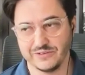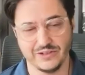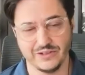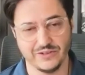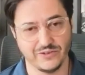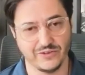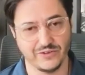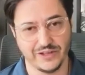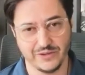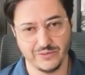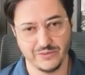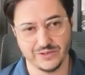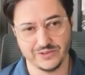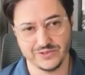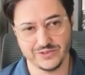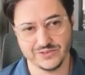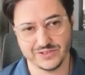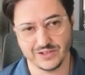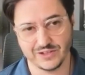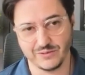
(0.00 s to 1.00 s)
you know anyone
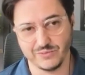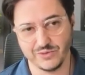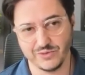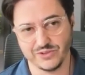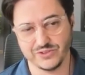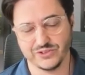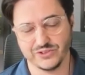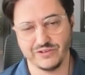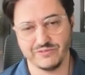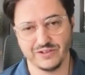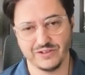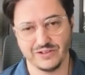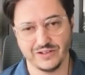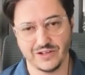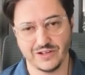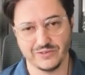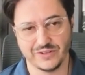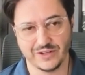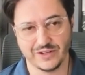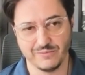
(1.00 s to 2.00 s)
to use that computer you should never
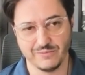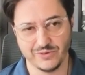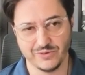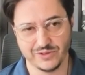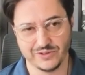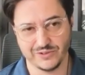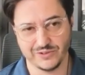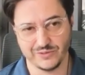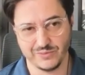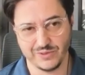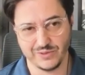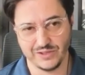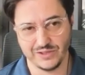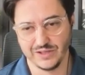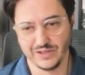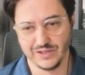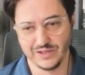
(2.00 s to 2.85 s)
allow that computer to be